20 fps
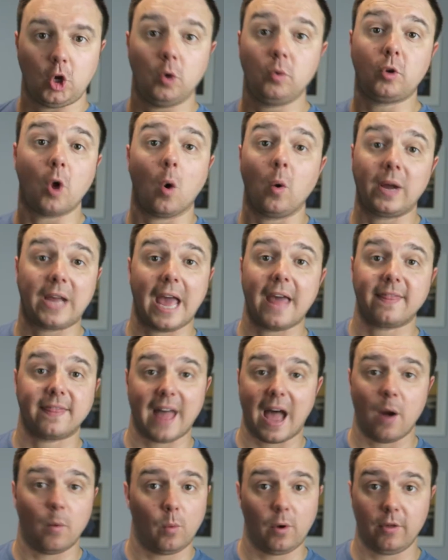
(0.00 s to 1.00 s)
You don't get
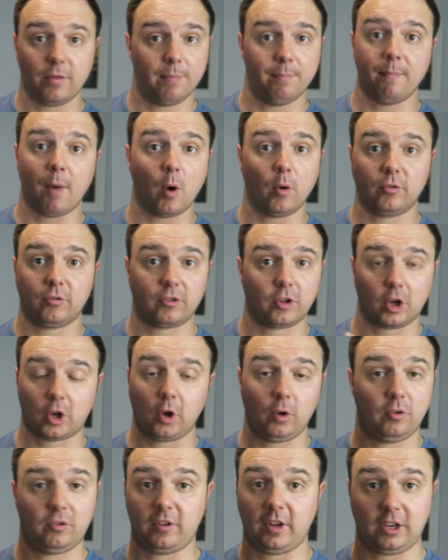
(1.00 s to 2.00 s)
that with most
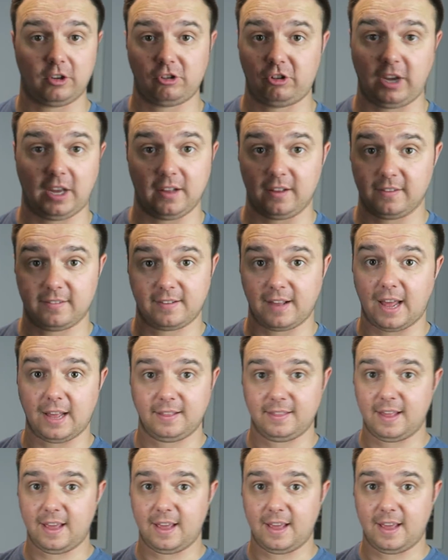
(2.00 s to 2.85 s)
acoustic shields like